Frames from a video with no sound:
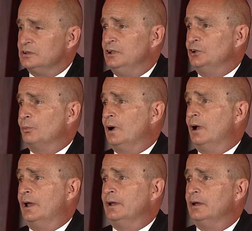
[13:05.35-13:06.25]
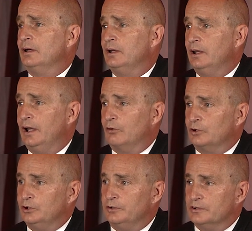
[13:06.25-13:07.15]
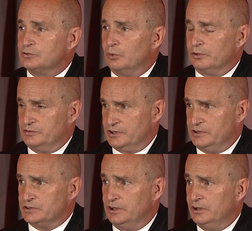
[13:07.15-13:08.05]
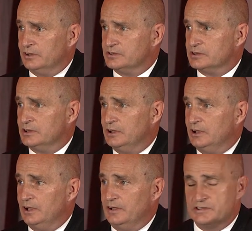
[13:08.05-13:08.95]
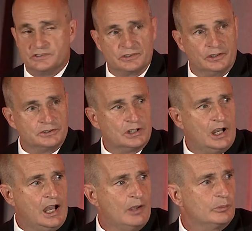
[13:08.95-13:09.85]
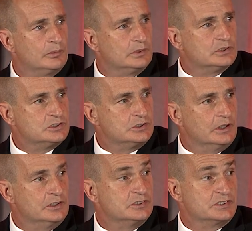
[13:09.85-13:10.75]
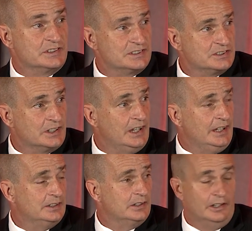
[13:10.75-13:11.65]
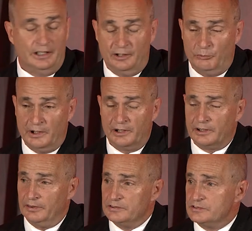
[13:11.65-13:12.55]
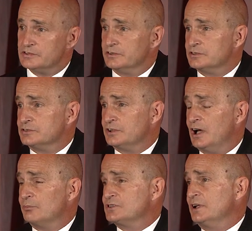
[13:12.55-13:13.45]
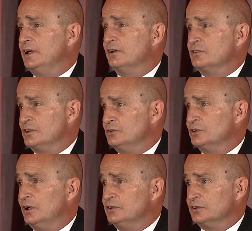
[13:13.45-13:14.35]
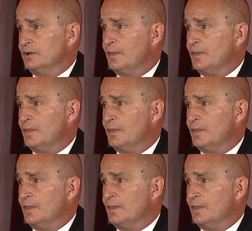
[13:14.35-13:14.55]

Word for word: in your mind how good this organization is. This is the top, this is the state in America, this is the top state association.